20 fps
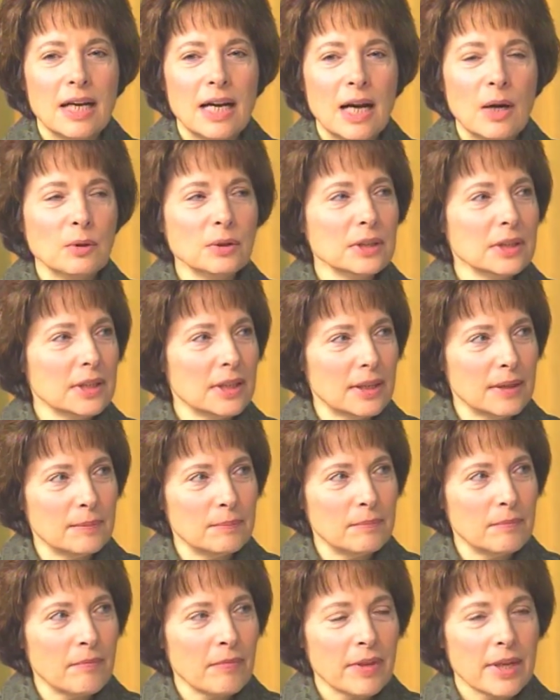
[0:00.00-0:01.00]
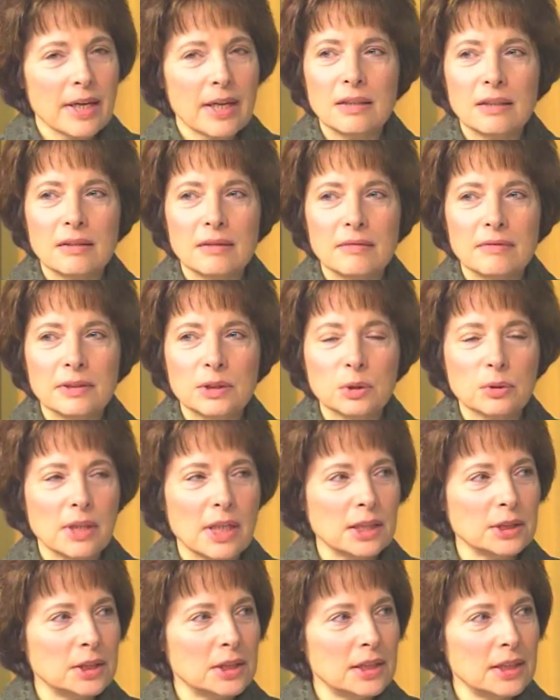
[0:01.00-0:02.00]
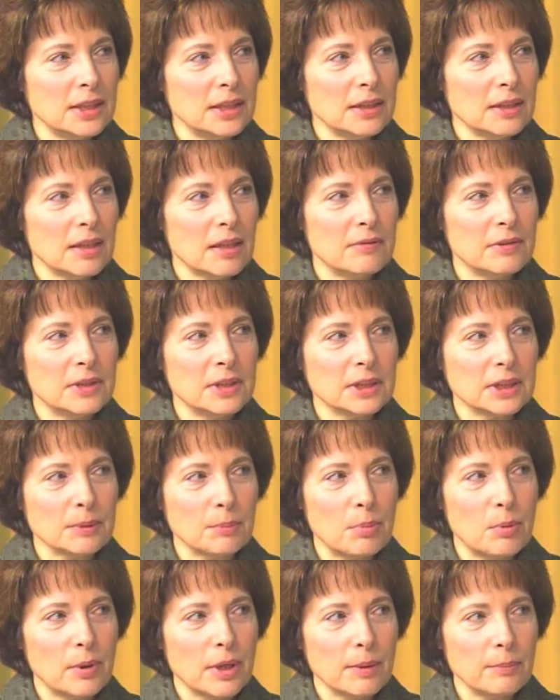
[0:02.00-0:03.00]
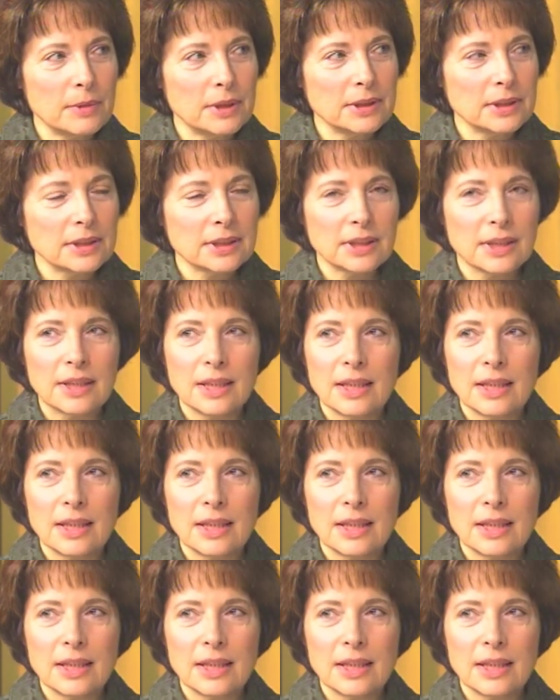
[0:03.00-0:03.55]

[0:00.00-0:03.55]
outcome of a tragedy, of a disappointment,